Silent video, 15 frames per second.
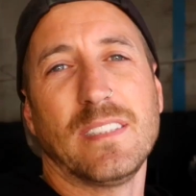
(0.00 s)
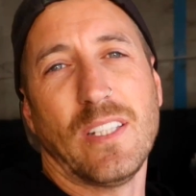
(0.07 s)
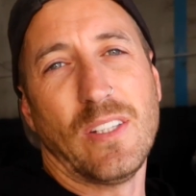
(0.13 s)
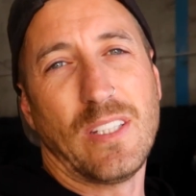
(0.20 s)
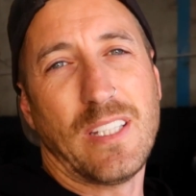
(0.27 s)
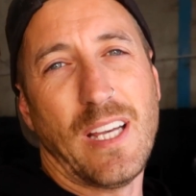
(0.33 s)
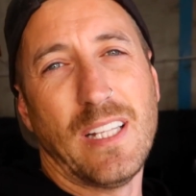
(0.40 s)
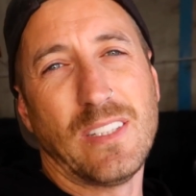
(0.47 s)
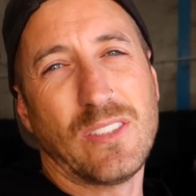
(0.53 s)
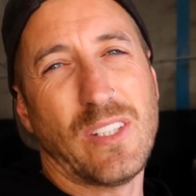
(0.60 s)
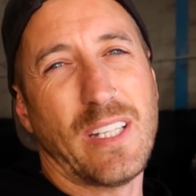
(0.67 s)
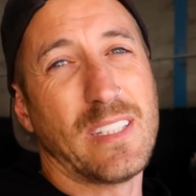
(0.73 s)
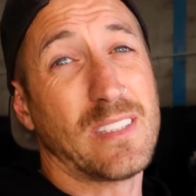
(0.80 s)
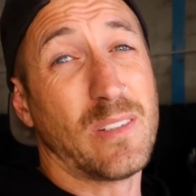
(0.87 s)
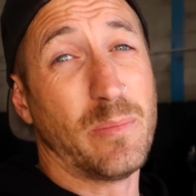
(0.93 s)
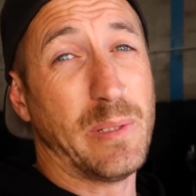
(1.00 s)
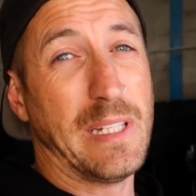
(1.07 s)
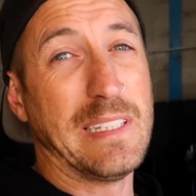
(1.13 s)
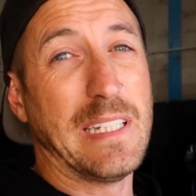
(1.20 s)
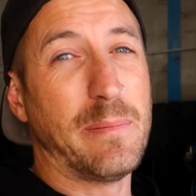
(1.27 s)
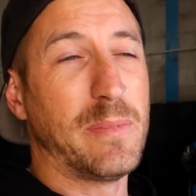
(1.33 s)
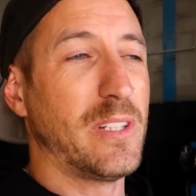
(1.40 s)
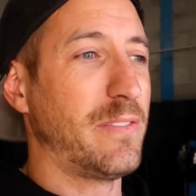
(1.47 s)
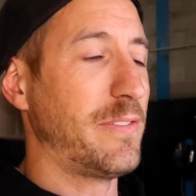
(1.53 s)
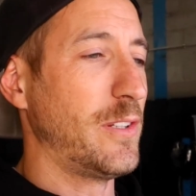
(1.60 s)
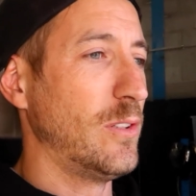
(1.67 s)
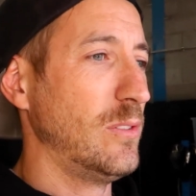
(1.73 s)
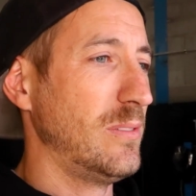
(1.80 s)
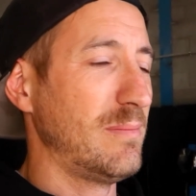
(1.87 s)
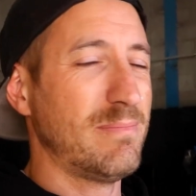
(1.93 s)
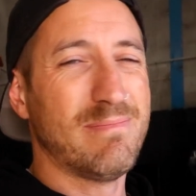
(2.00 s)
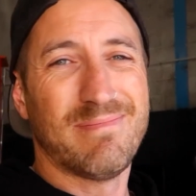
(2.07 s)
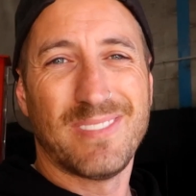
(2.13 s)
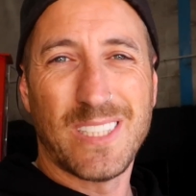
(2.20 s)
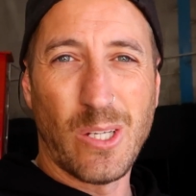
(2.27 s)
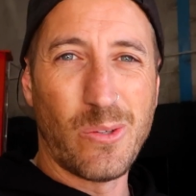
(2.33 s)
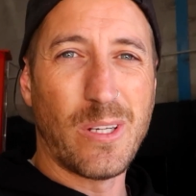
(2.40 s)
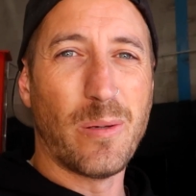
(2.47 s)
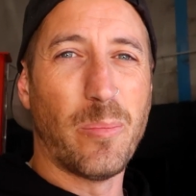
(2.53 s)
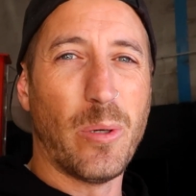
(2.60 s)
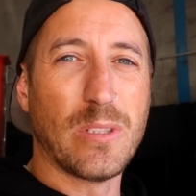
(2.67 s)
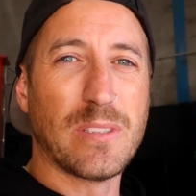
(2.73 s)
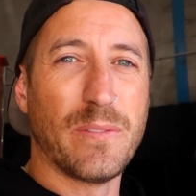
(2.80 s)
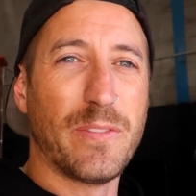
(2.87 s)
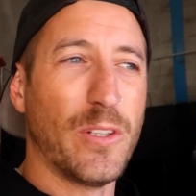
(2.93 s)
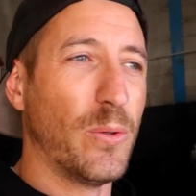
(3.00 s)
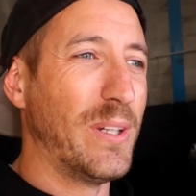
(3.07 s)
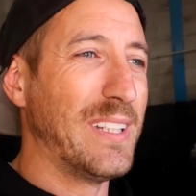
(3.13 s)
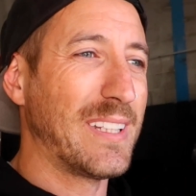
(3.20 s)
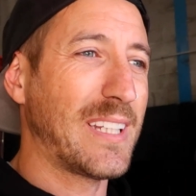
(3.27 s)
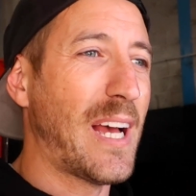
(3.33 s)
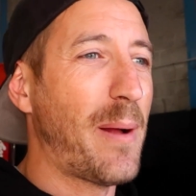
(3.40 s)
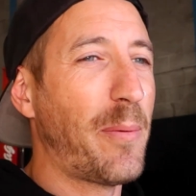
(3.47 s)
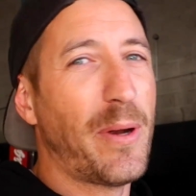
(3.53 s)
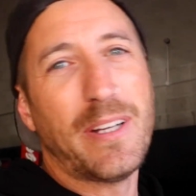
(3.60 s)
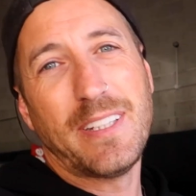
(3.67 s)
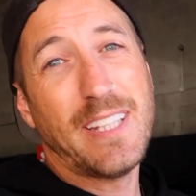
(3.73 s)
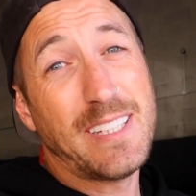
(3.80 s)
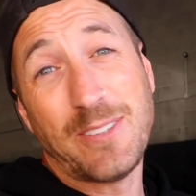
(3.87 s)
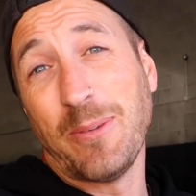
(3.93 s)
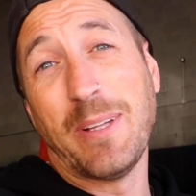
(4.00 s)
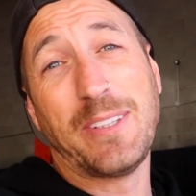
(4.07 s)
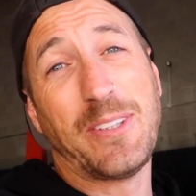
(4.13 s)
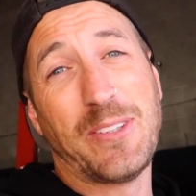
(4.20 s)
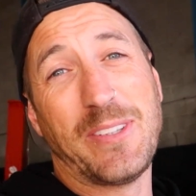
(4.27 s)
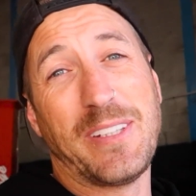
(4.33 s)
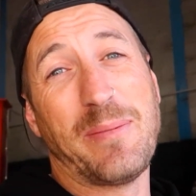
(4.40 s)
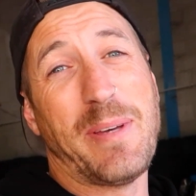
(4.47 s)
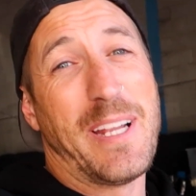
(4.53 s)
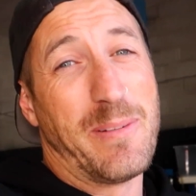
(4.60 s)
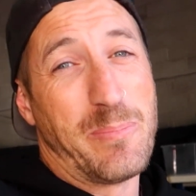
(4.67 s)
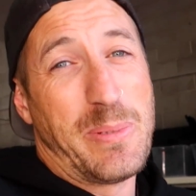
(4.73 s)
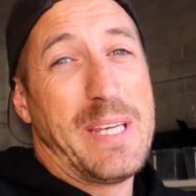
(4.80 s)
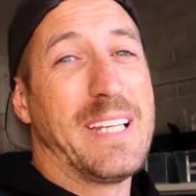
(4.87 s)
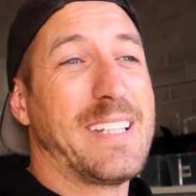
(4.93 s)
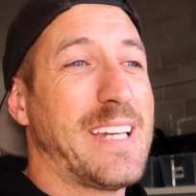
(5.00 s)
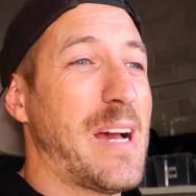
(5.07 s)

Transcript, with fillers: So the car looks like it's completely empty of fuel. So we're gonna pour some fuel in the carburetor. That's the one good thing about it being